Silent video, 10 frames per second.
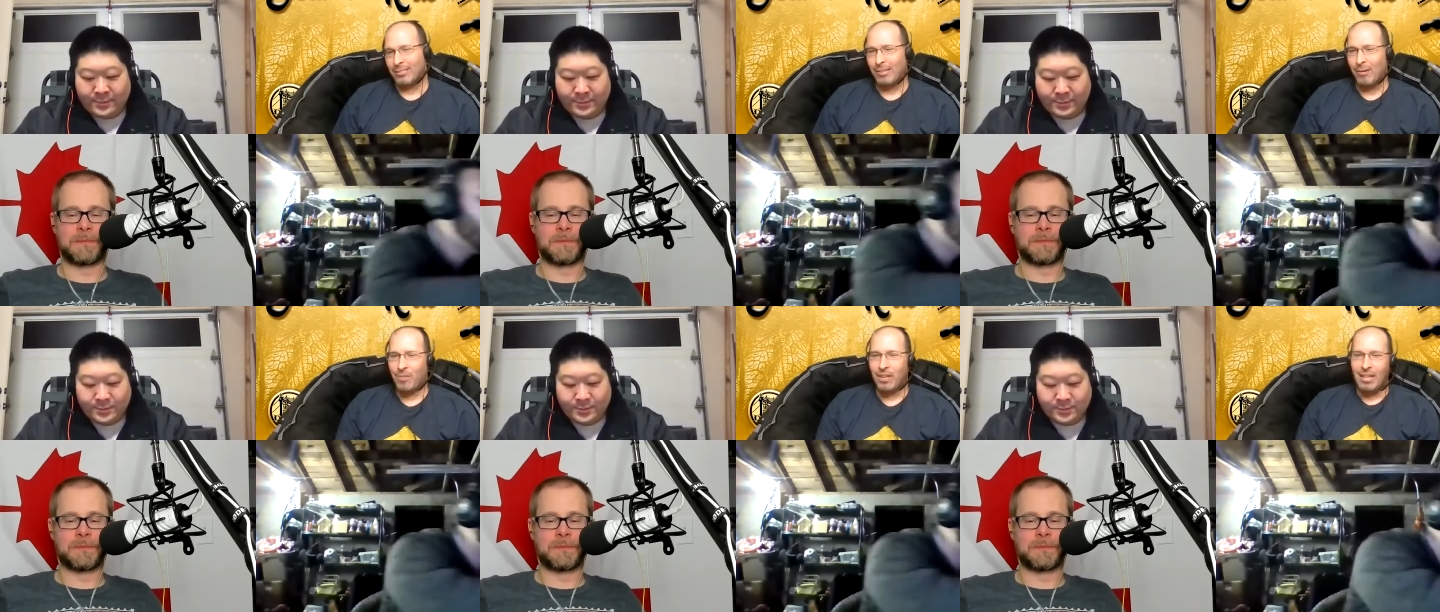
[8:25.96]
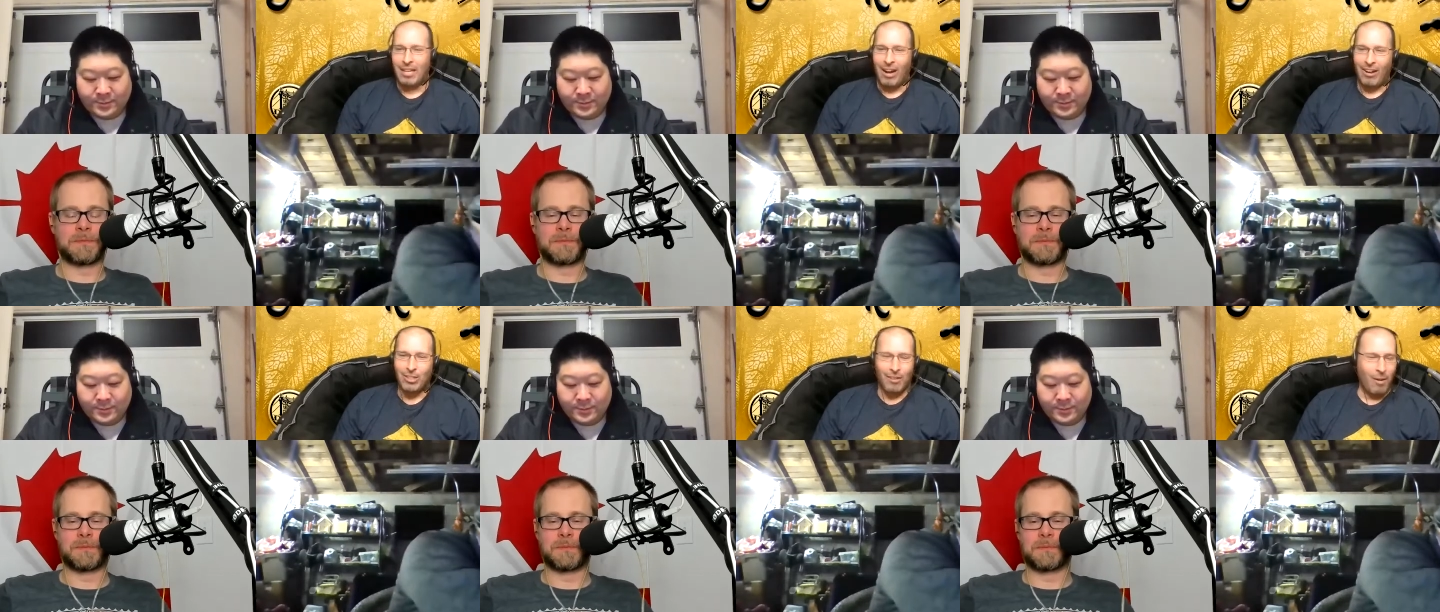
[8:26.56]
Speaker 1: So, all right,
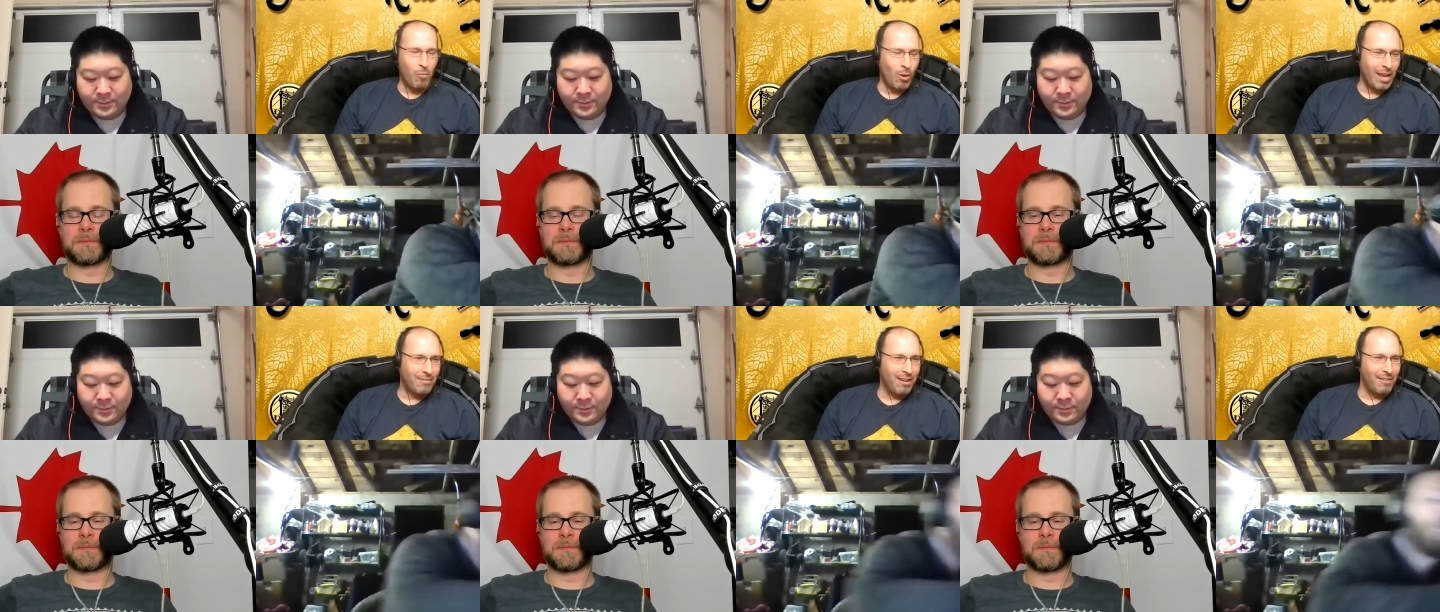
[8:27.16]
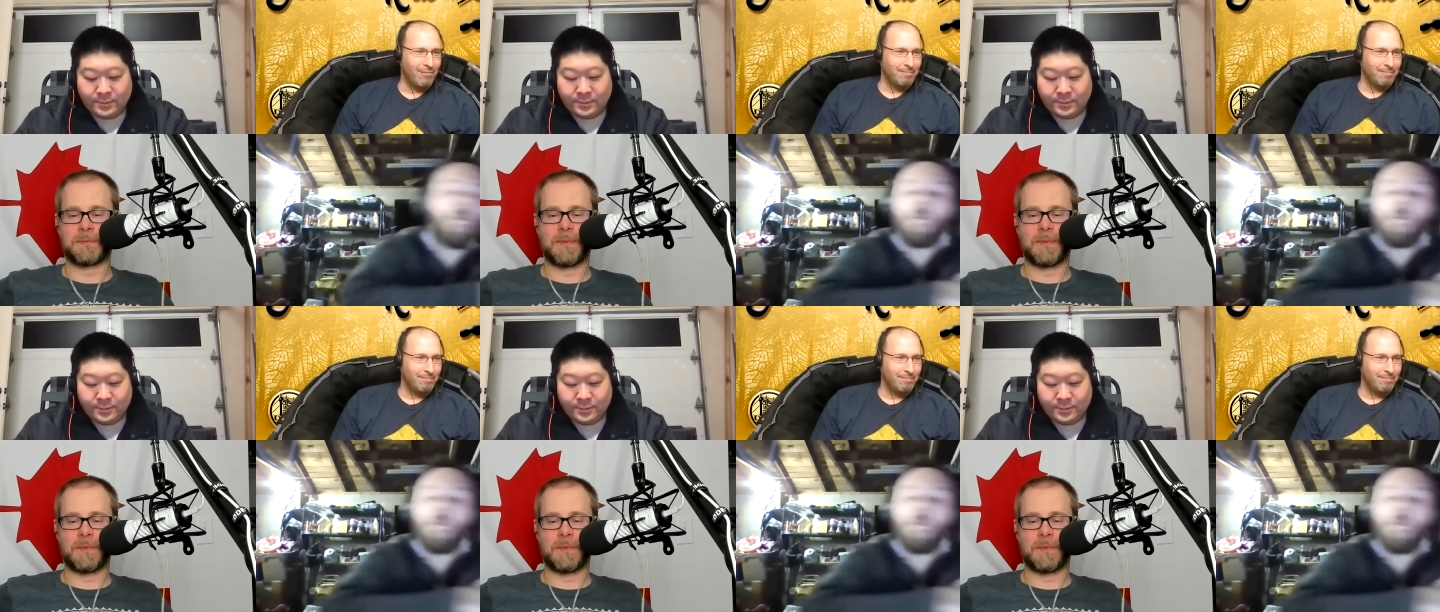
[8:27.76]
John, five point nine five.